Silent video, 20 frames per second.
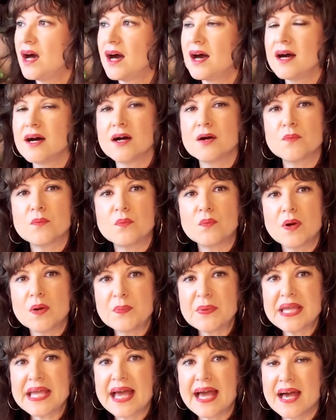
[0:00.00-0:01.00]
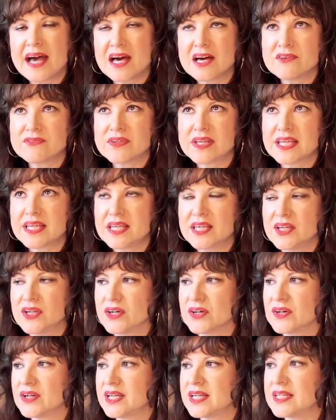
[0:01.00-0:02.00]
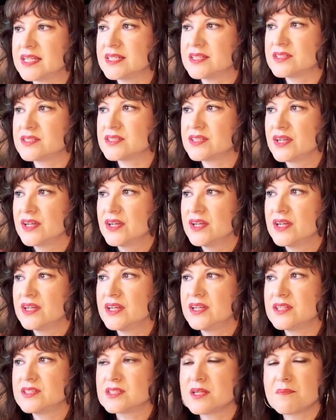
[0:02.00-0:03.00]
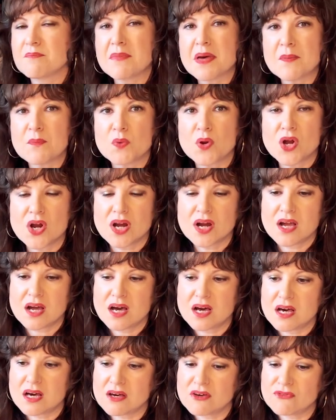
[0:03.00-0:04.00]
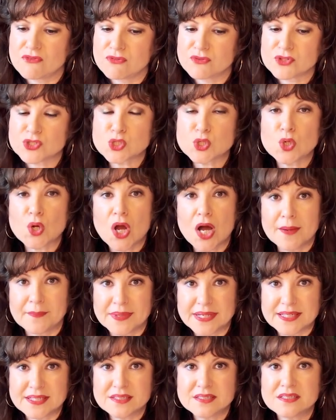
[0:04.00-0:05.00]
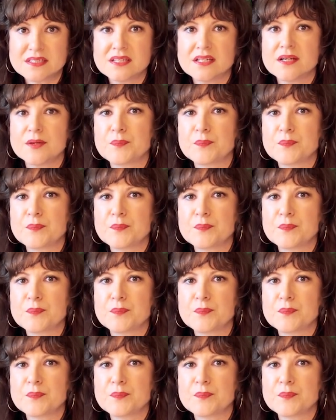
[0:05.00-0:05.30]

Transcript: What we have here is a memoir of trauma,